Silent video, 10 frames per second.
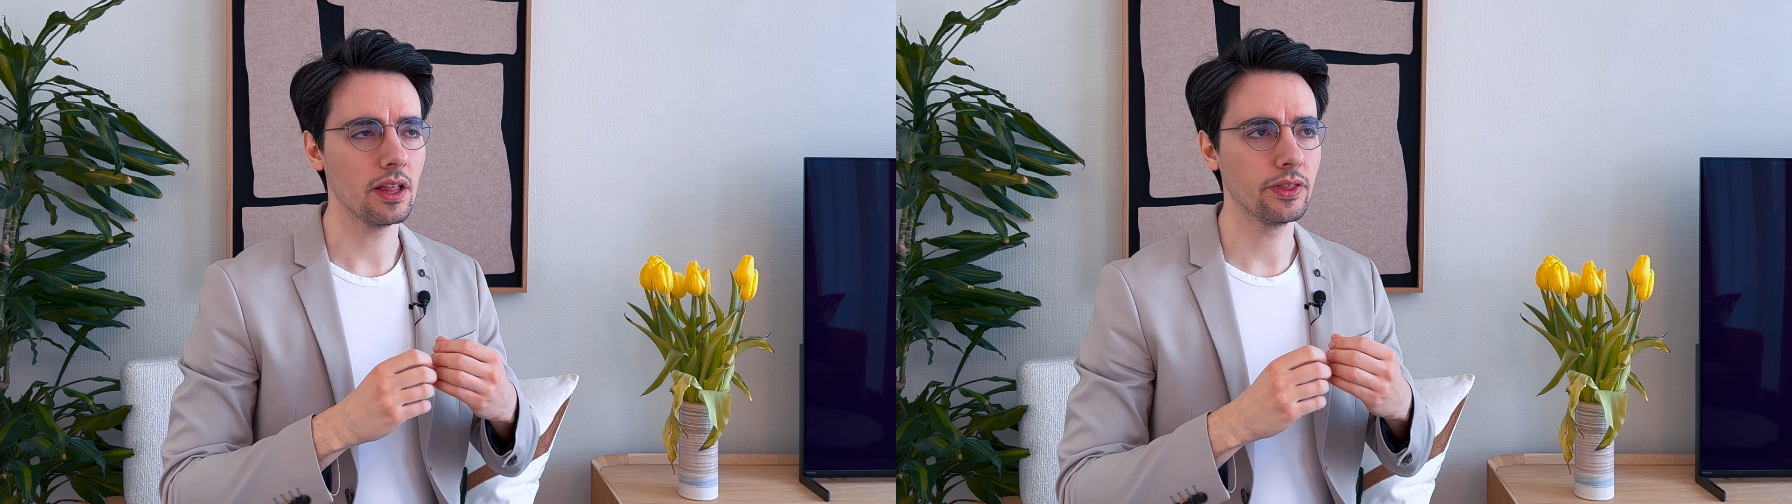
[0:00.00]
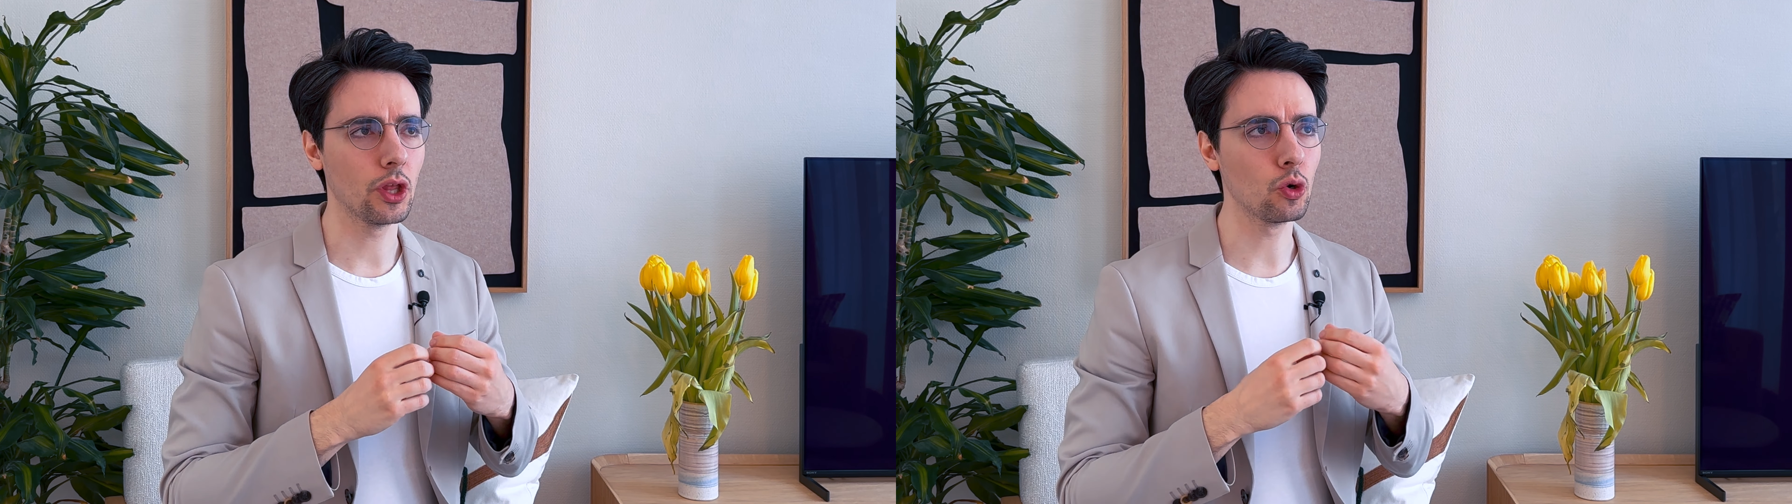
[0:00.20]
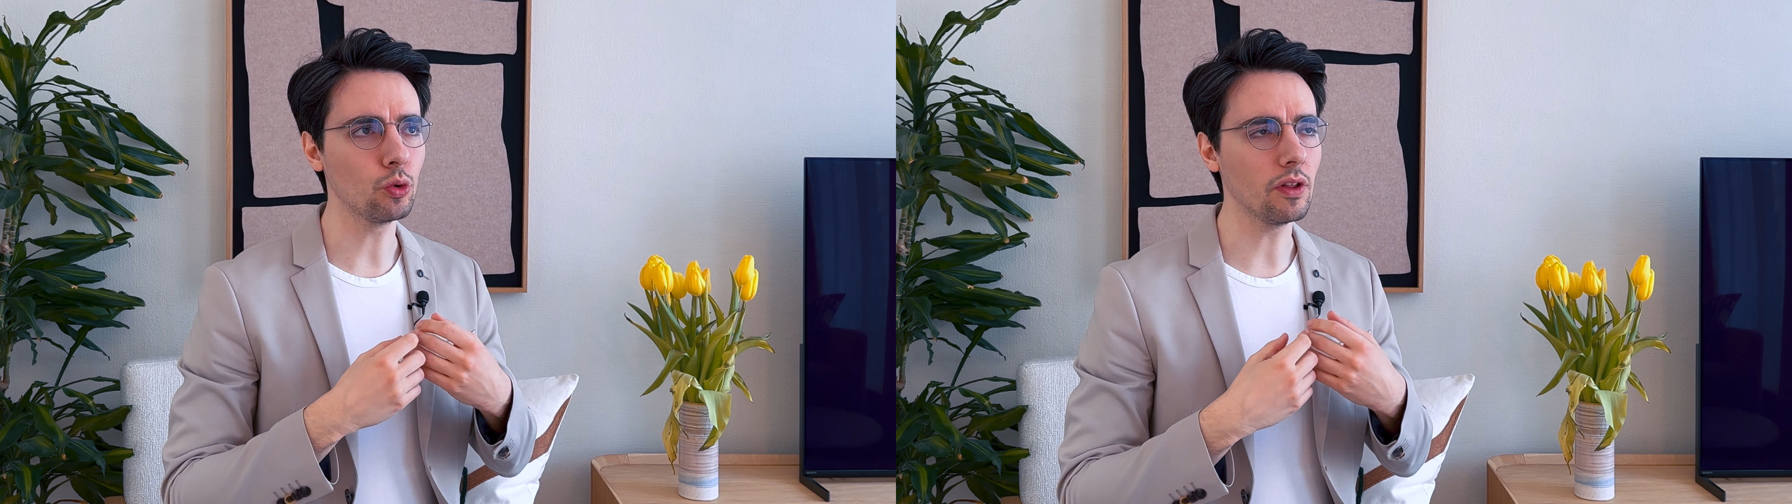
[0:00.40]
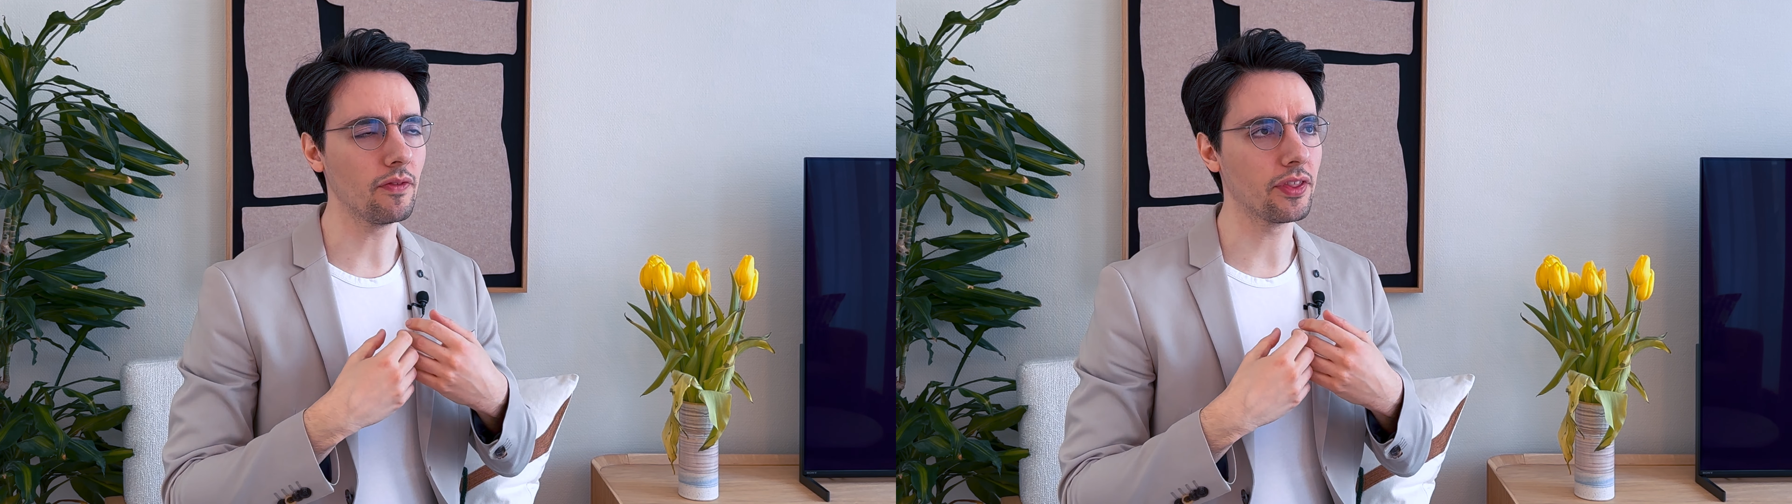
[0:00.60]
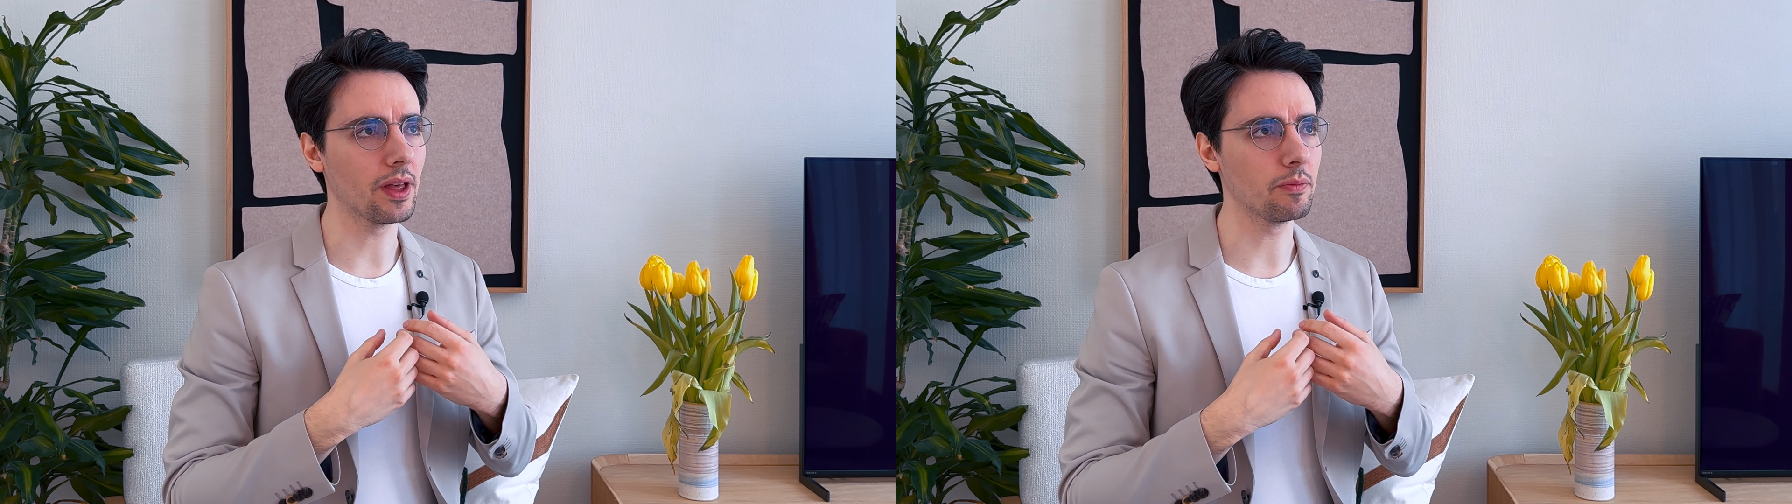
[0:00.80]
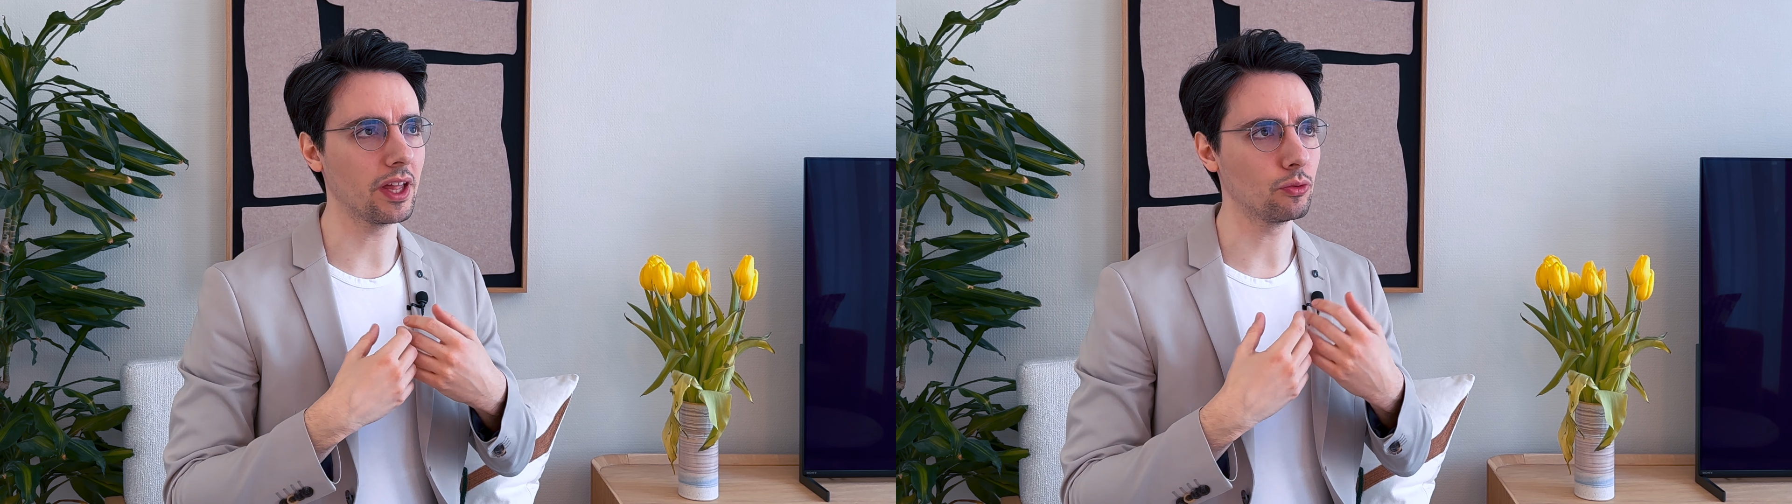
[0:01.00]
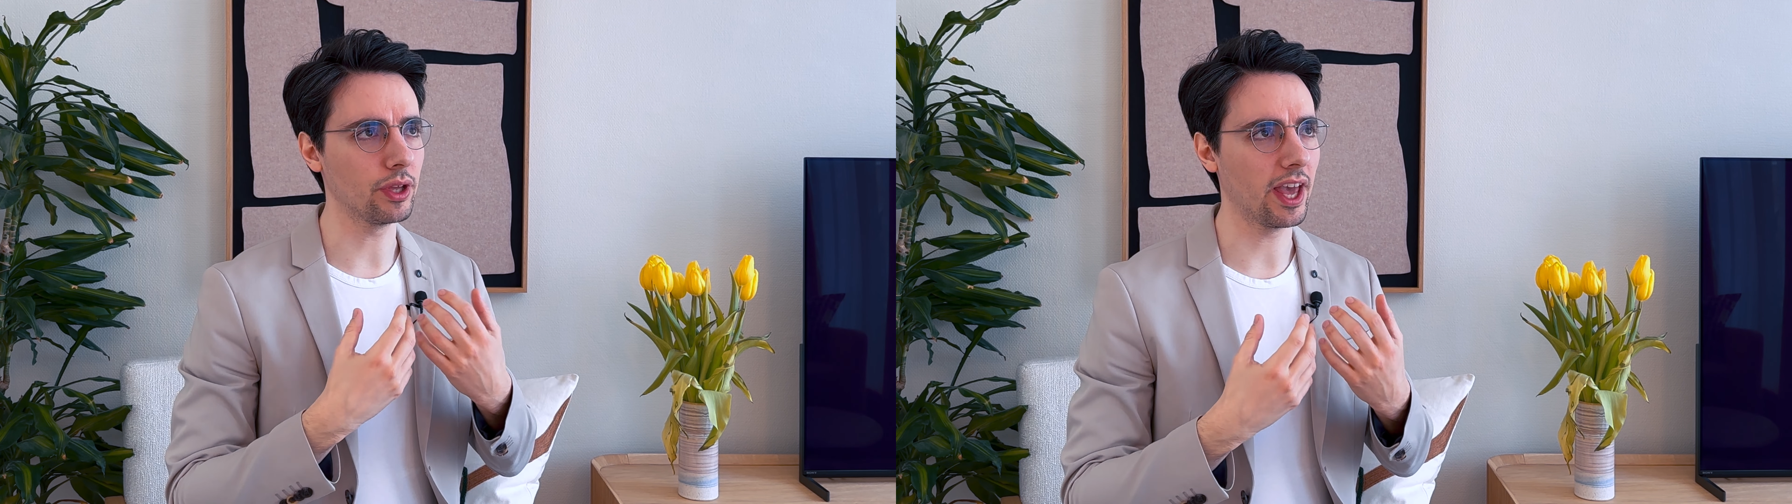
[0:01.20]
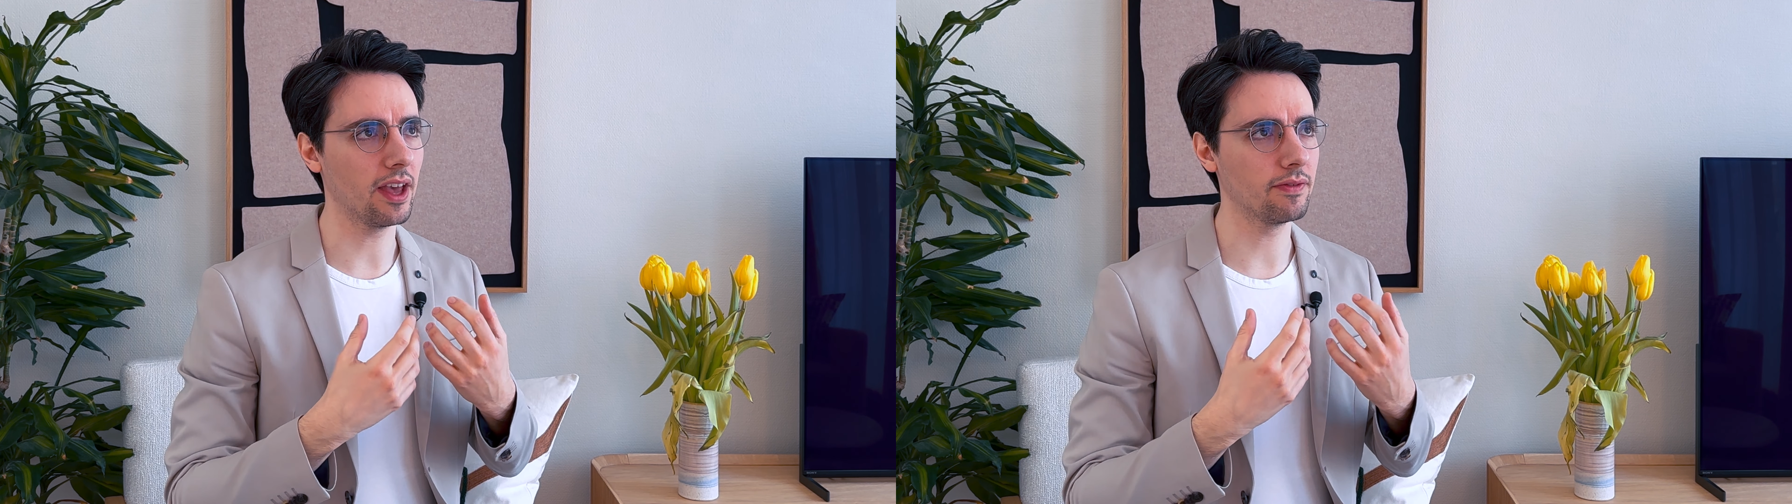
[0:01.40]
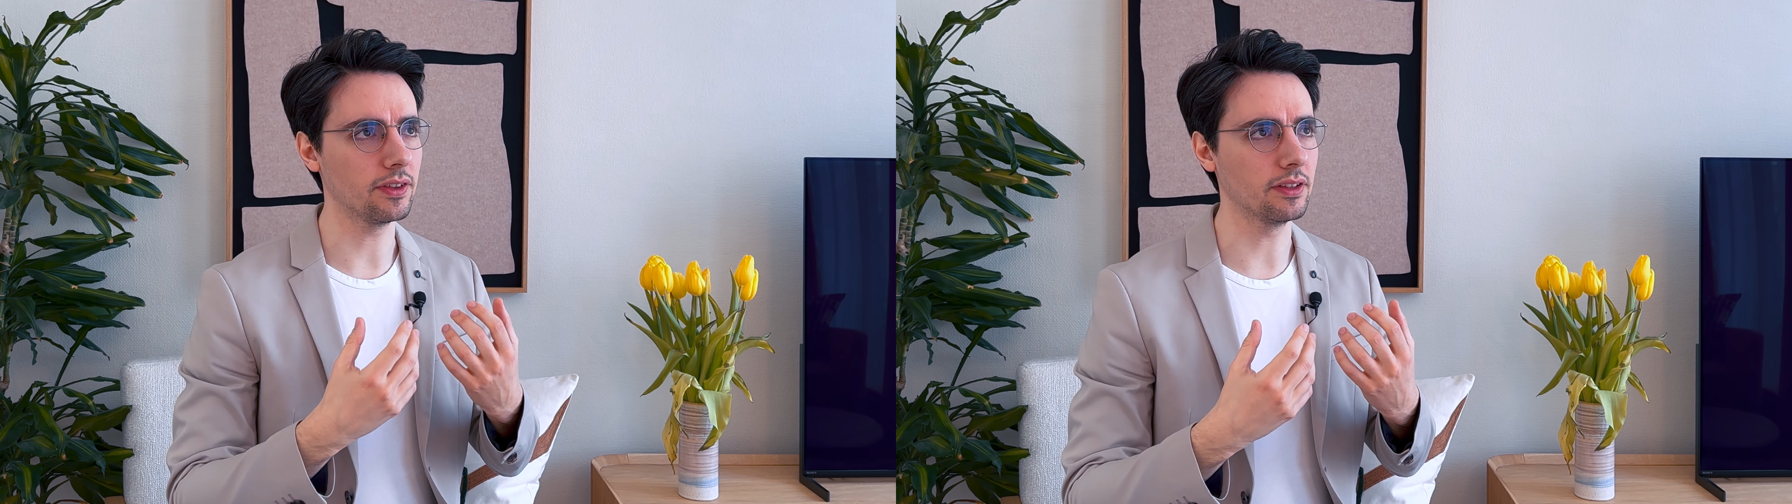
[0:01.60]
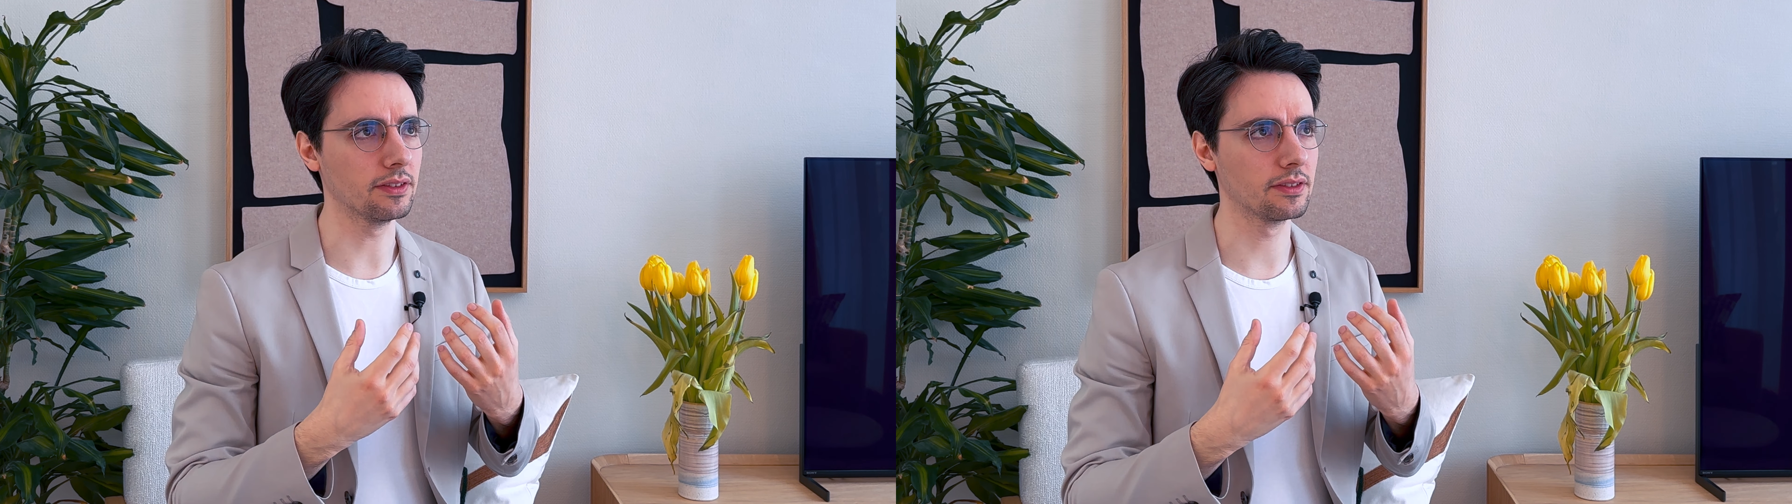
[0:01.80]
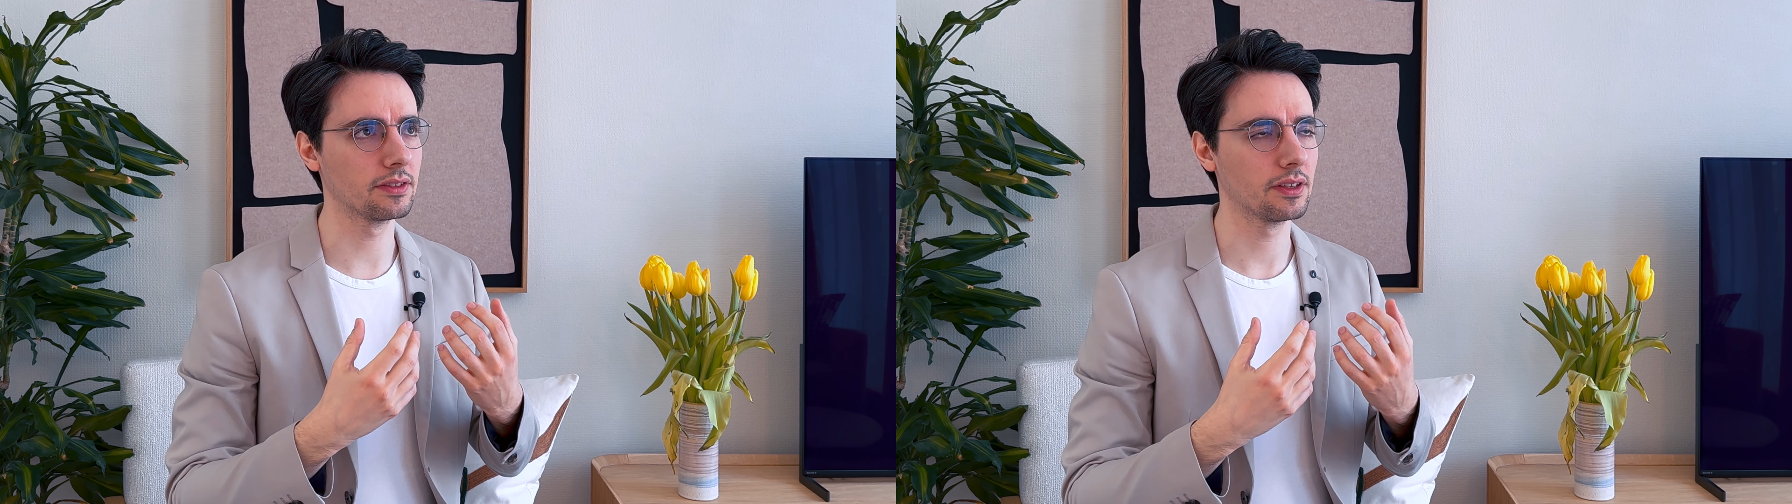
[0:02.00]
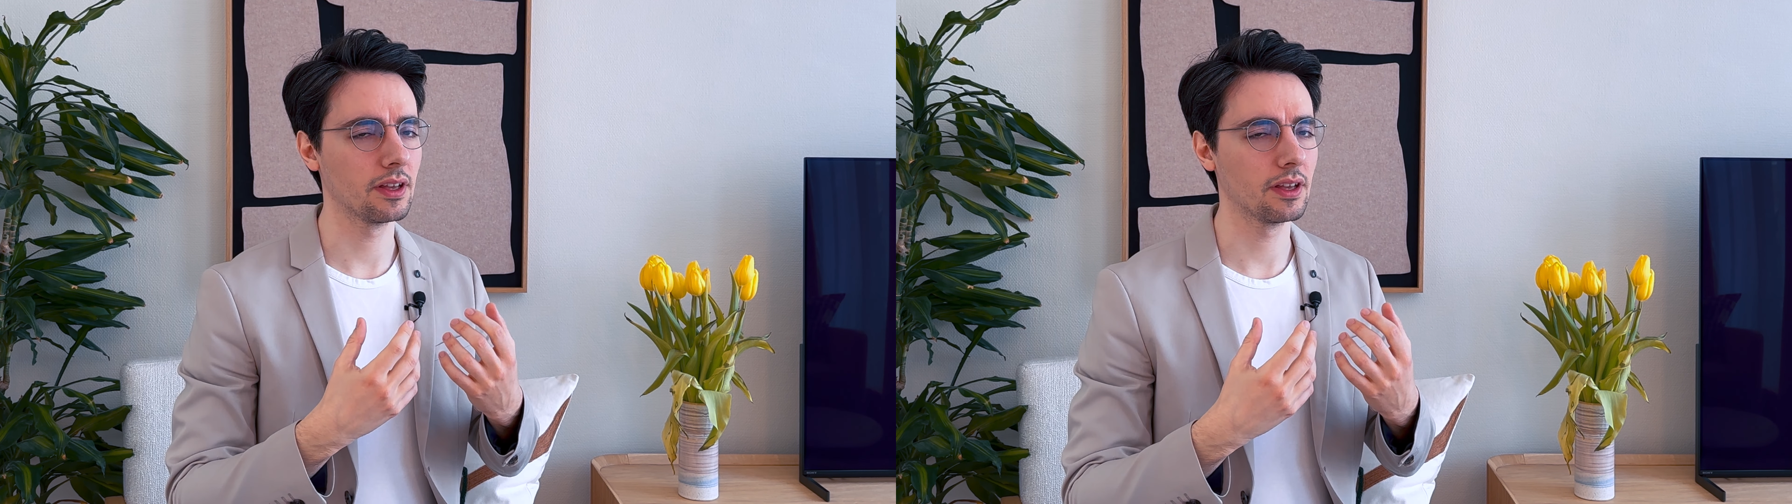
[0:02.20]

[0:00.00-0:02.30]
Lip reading: The rule of thumb that we have is: